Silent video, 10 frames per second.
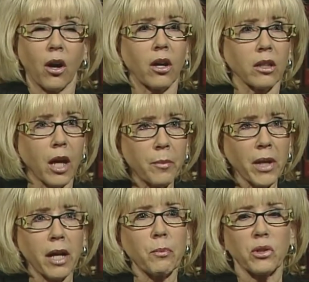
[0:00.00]
our
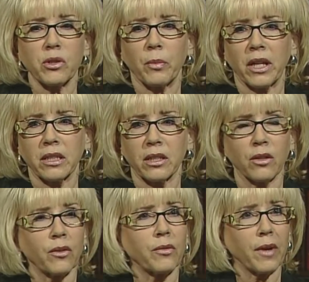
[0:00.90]
alumni
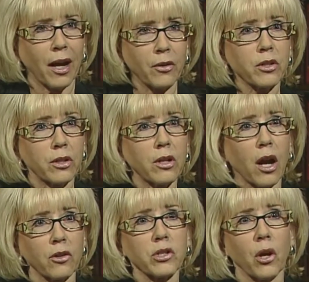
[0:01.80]
perspective, our,
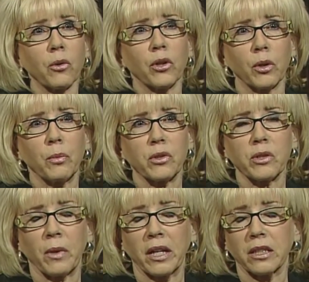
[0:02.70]
our donor
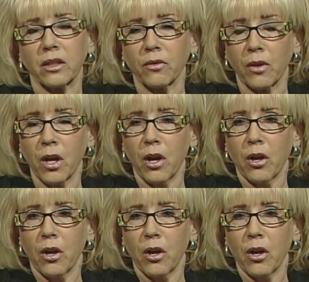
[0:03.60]
perspective.